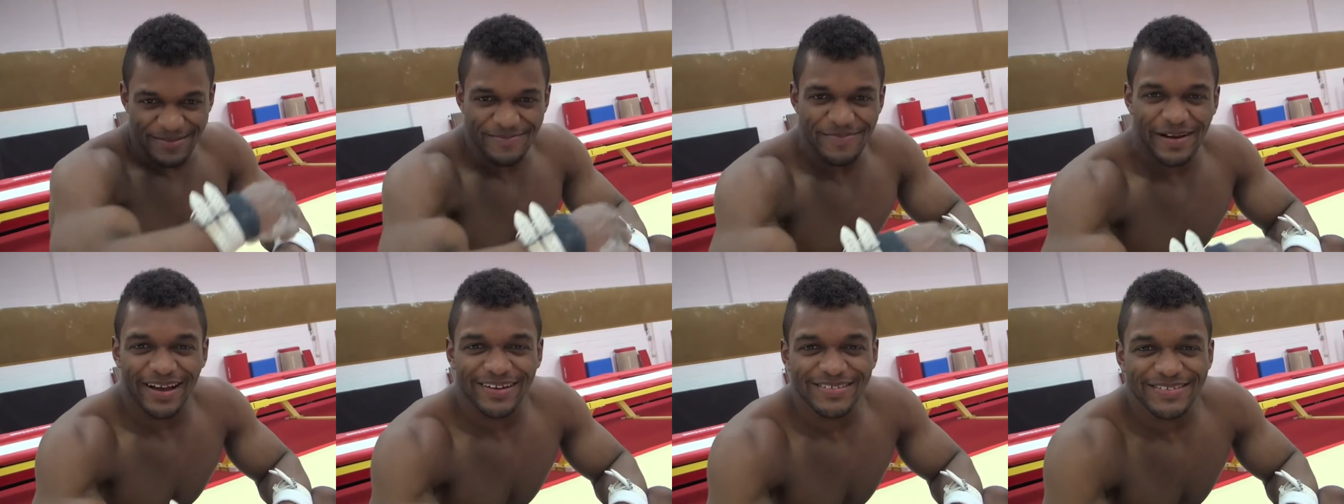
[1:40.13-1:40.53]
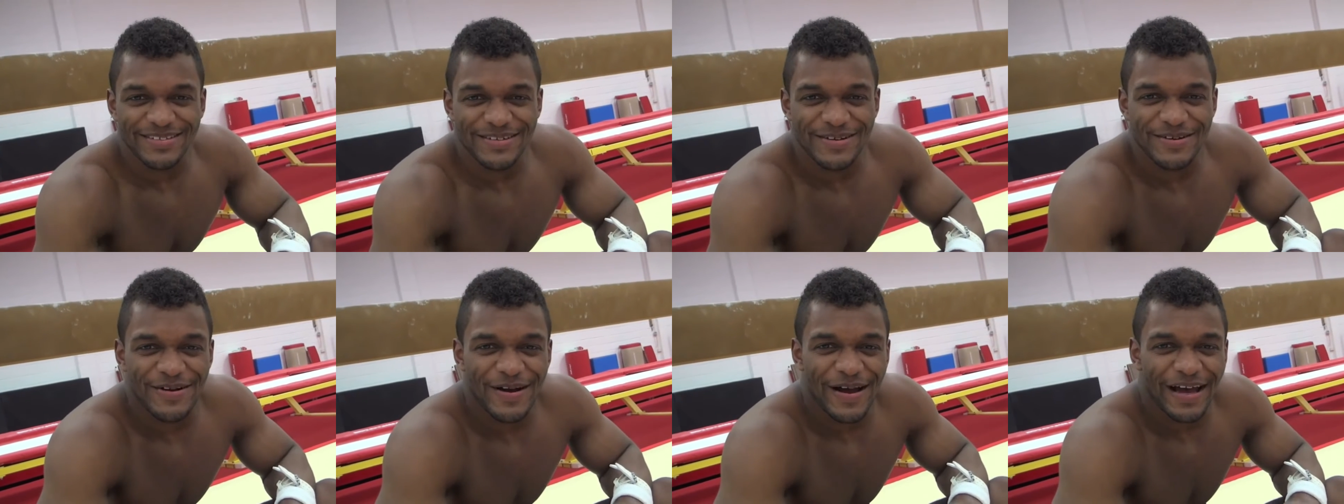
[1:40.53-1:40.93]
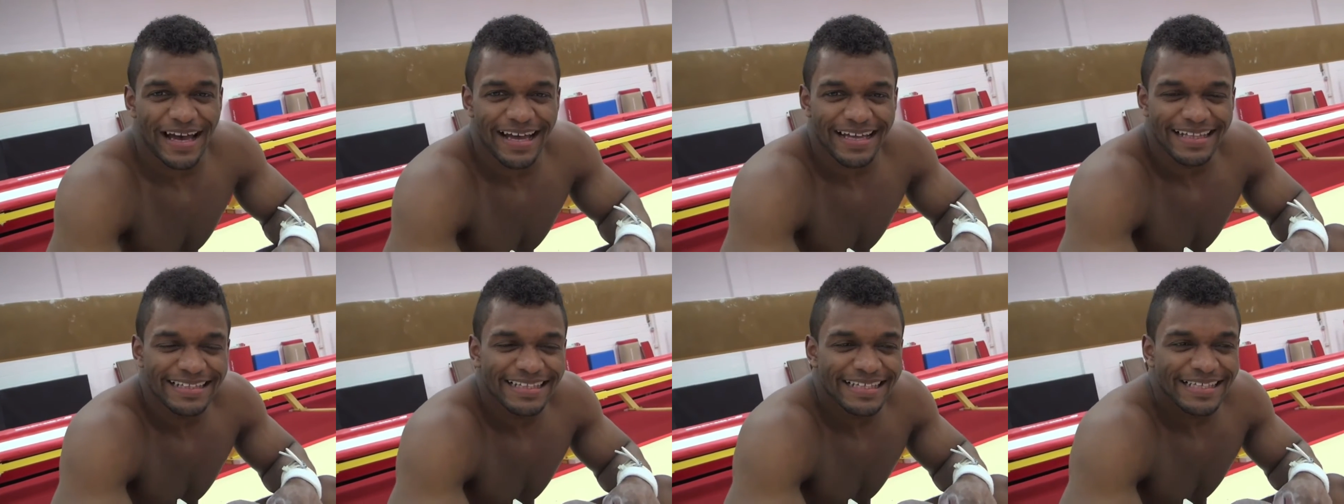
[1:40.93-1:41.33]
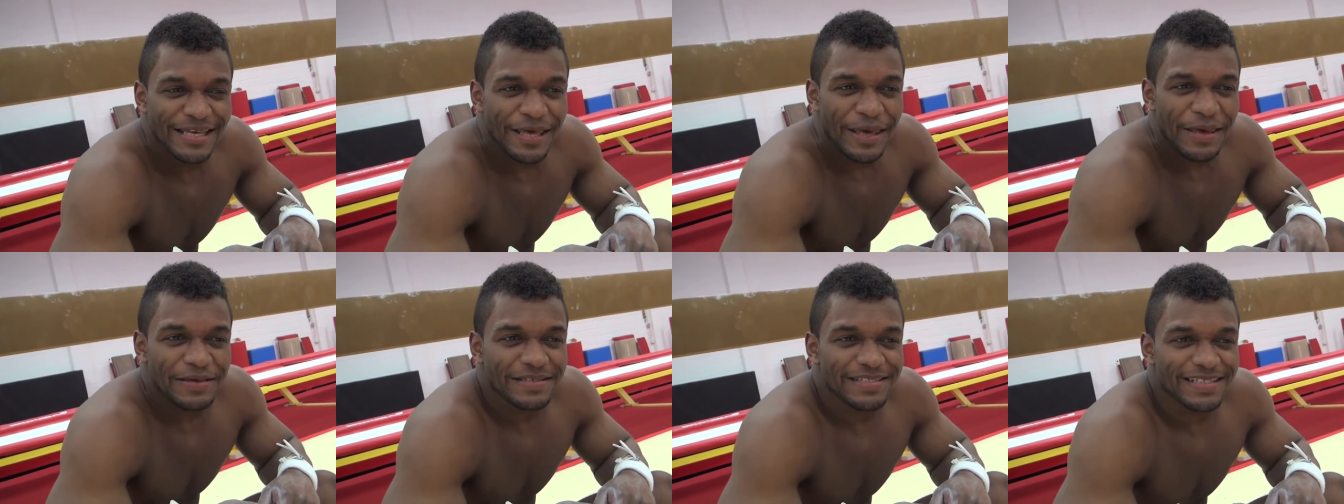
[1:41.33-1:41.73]
I'm about
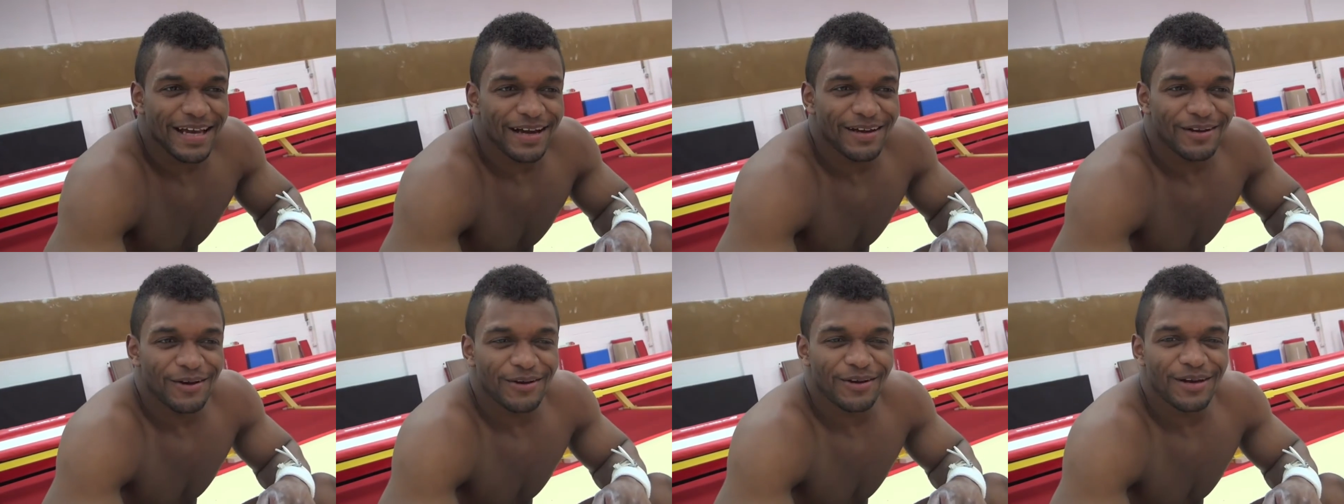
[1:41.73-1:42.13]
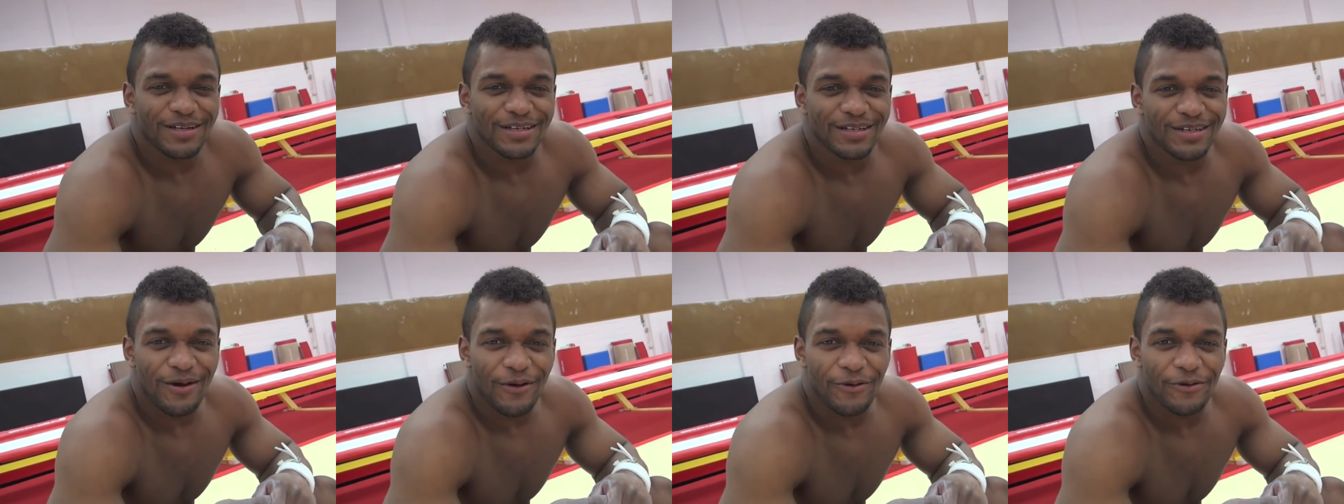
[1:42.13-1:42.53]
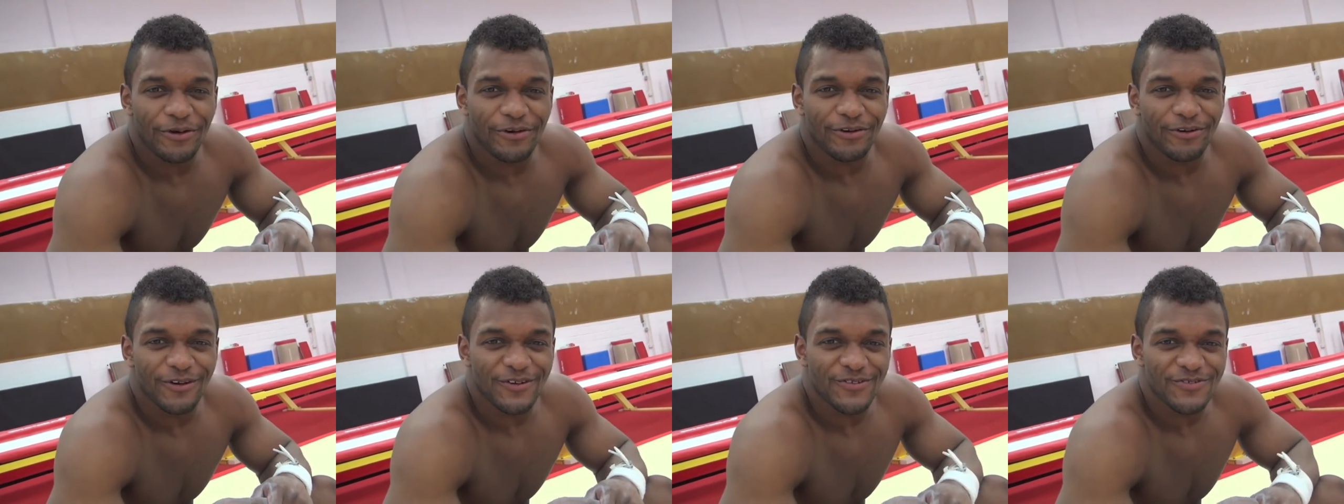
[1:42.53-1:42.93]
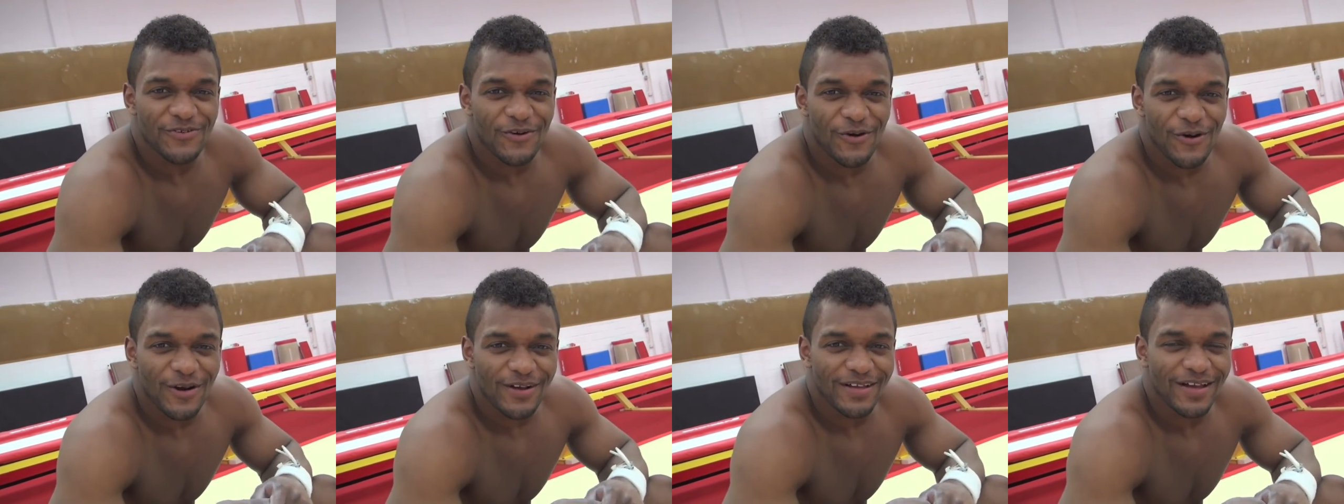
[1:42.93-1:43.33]
to see how long I can hold a cross
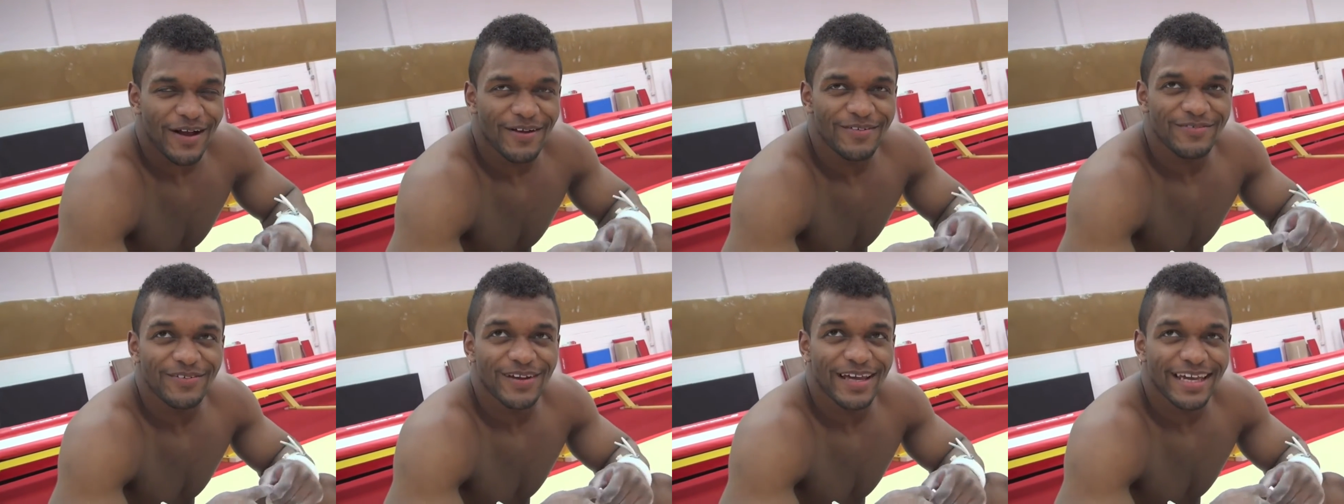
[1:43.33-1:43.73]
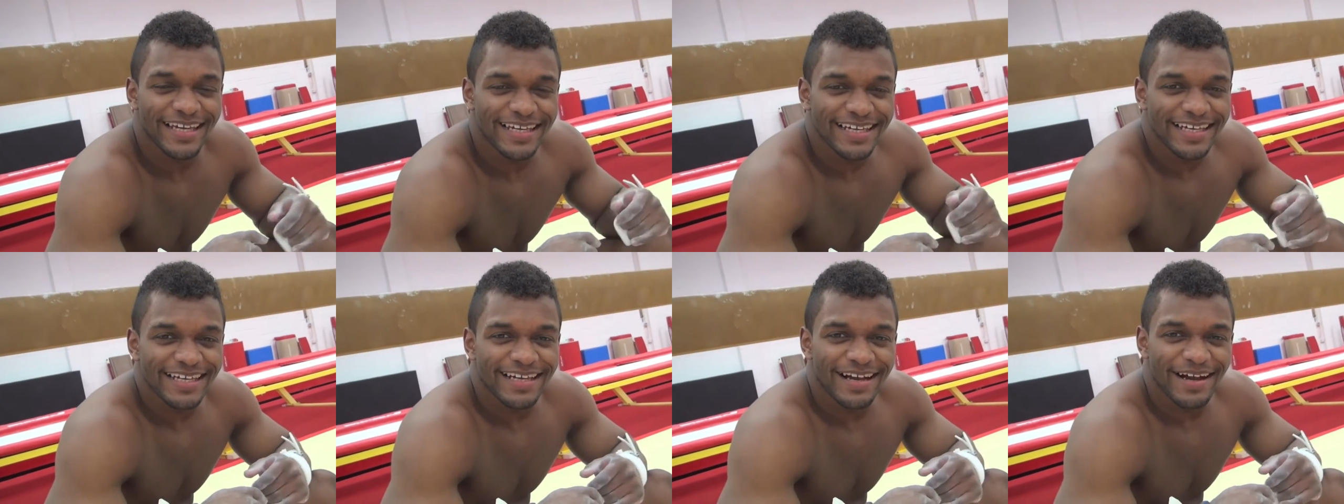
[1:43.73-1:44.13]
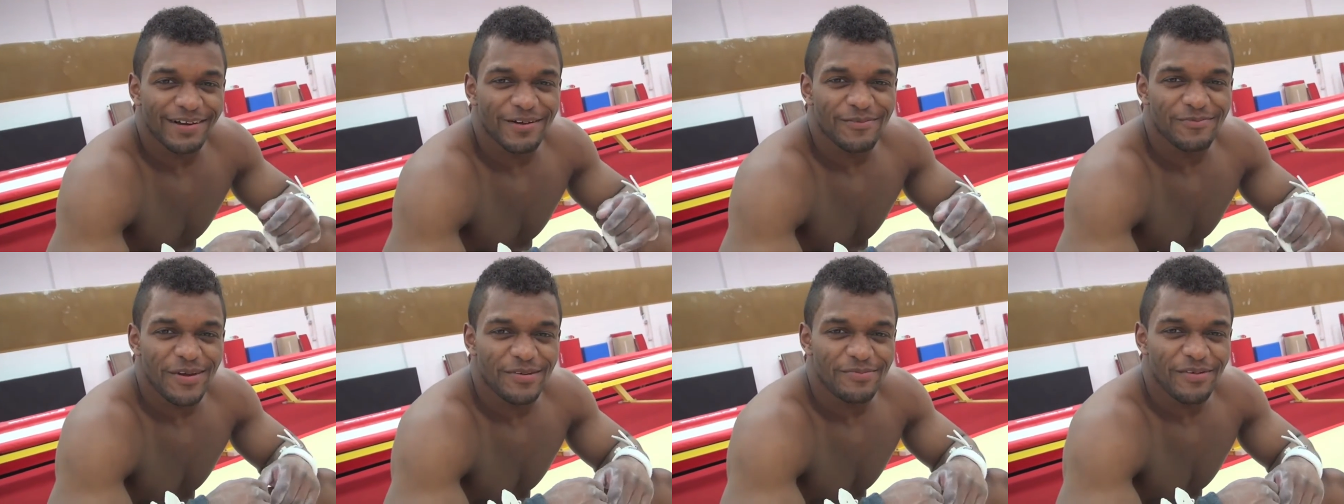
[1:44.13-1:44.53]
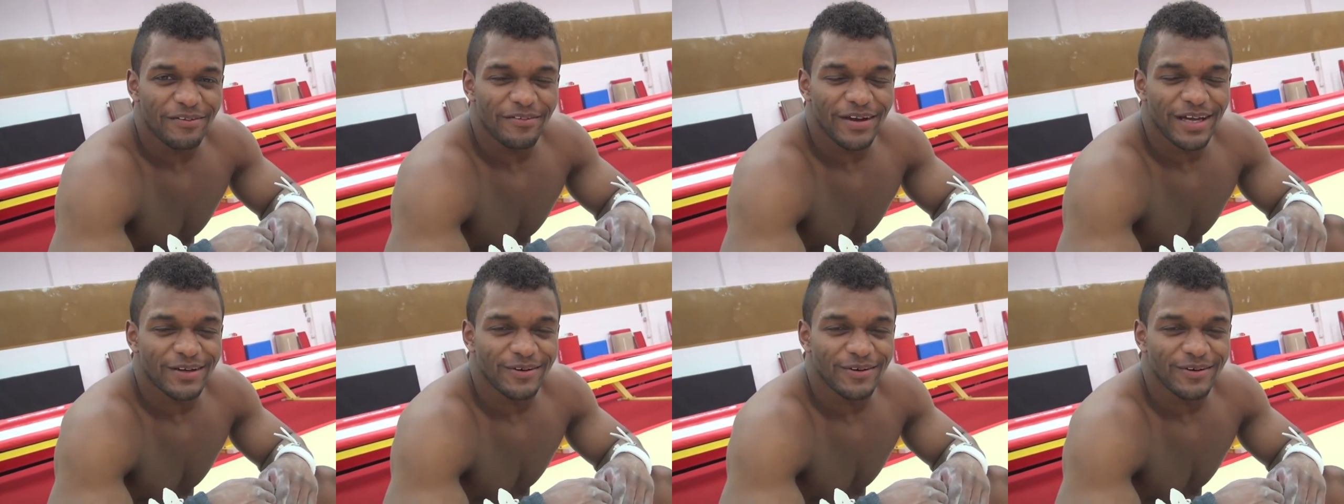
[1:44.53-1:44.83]
for. Hopefully I can beat my